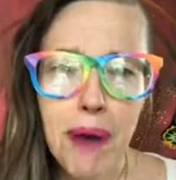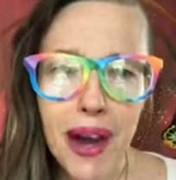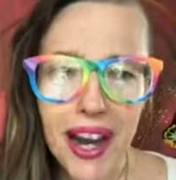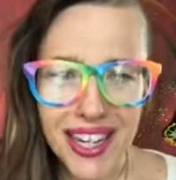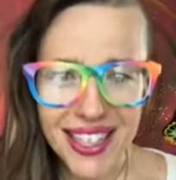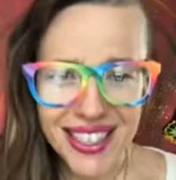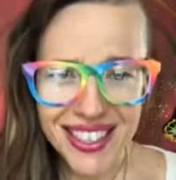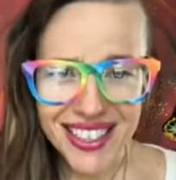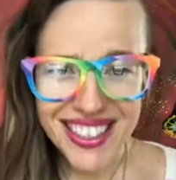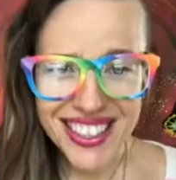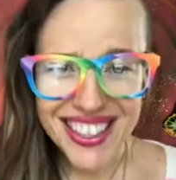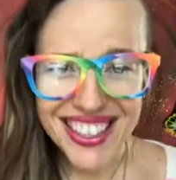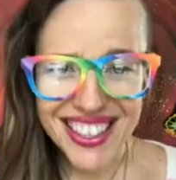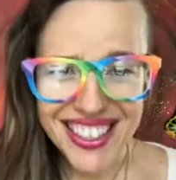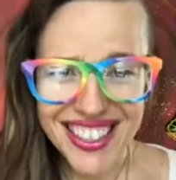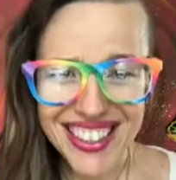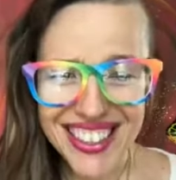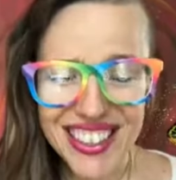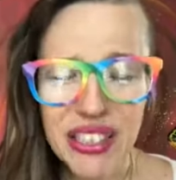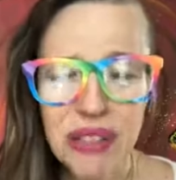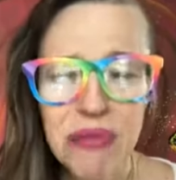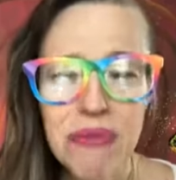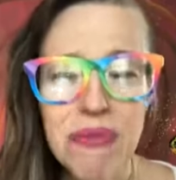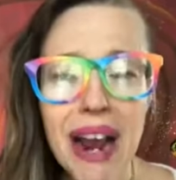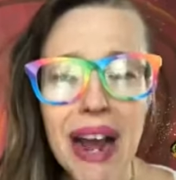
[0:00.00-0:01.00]
But
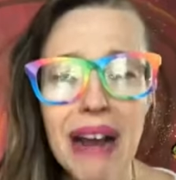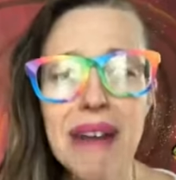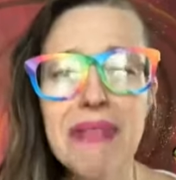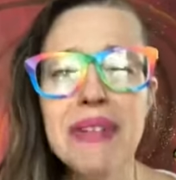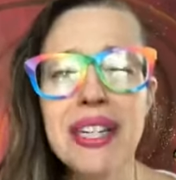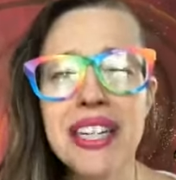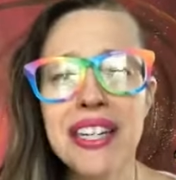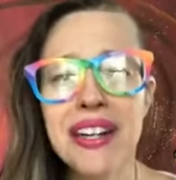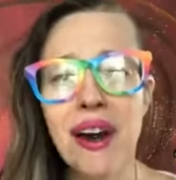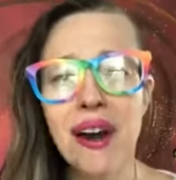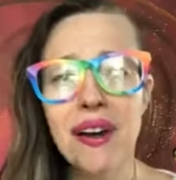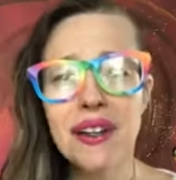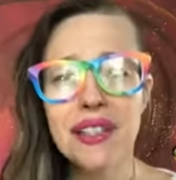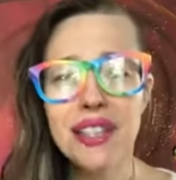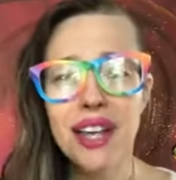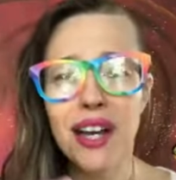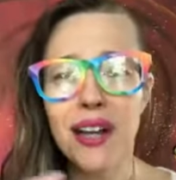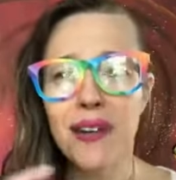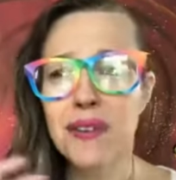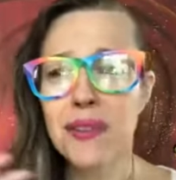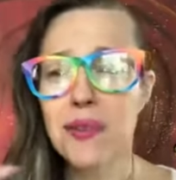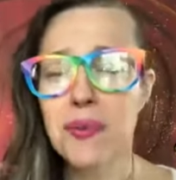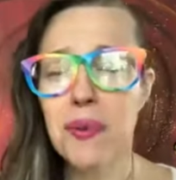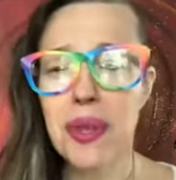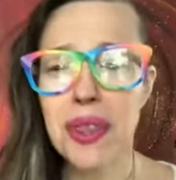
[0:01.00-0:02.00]
surrounding
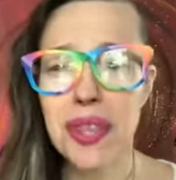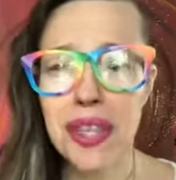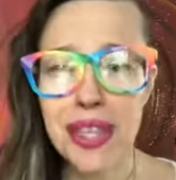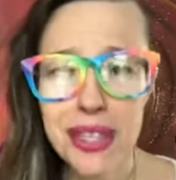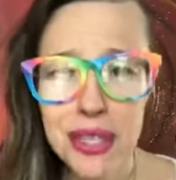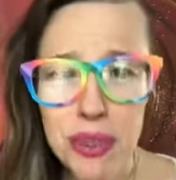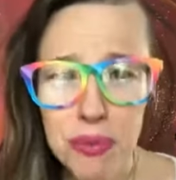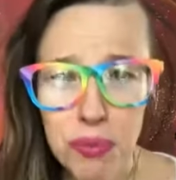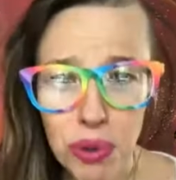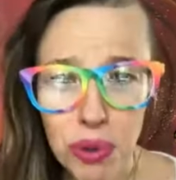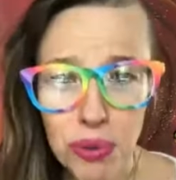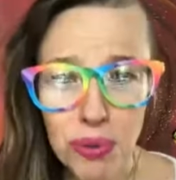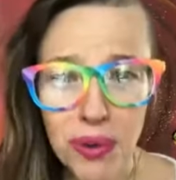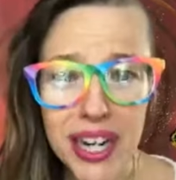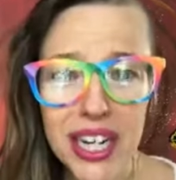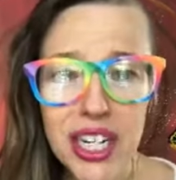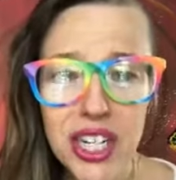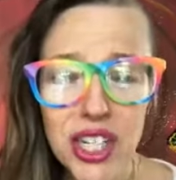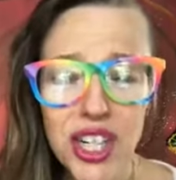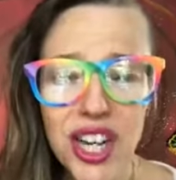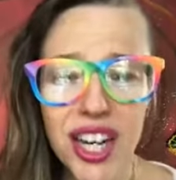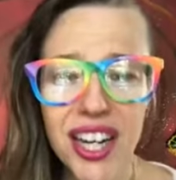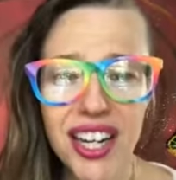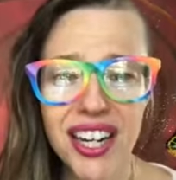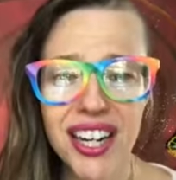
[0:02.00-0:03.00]
ourselves with
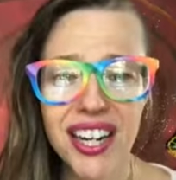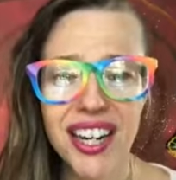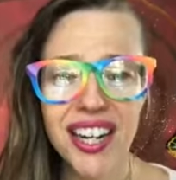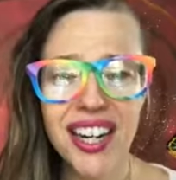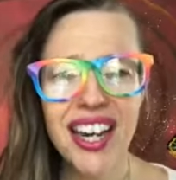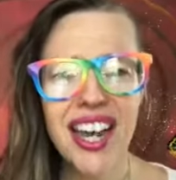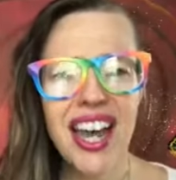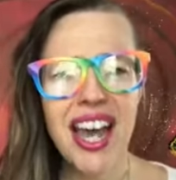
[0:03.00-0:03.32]
inspiration